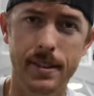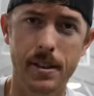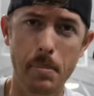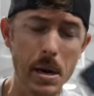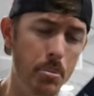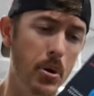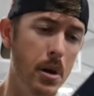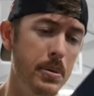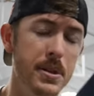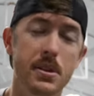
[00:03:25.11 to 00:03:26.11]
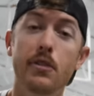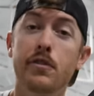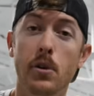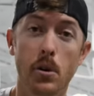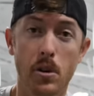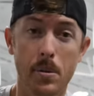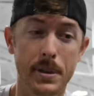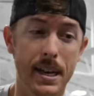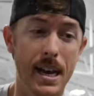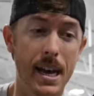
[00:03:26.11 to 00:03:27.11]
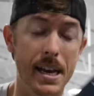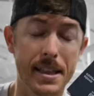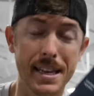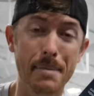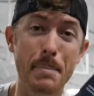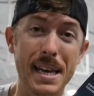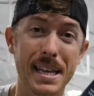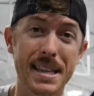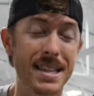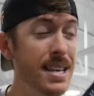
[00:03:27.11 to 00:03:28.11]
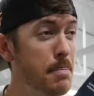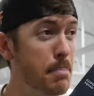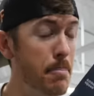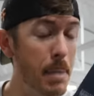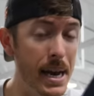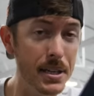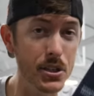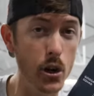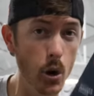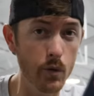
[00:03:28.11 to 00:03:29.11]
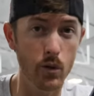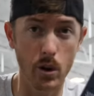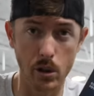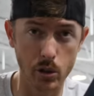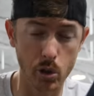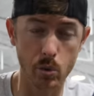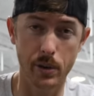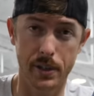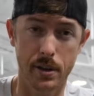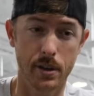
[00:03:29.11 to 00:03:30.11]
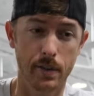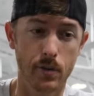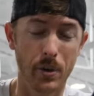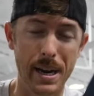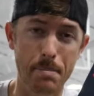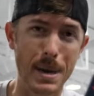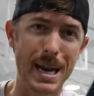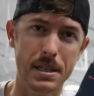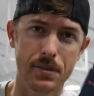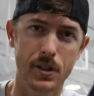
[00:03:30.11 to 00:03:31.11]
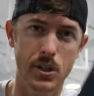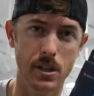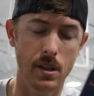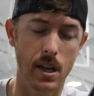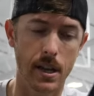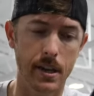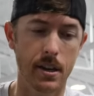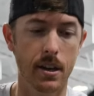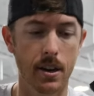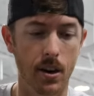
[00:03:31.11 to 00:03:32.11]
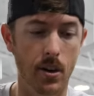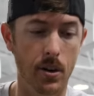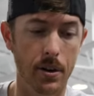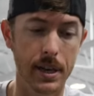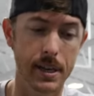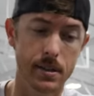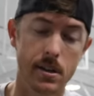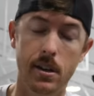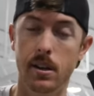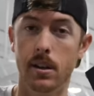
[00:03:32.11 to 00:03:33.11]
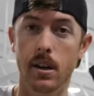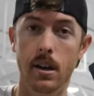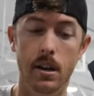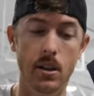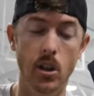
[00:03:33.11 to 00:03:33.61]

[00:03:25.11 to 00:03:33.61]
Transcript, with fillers: The main properties of fluorocarbon that I think make it the best overall choice for a bass fishing line are its uh,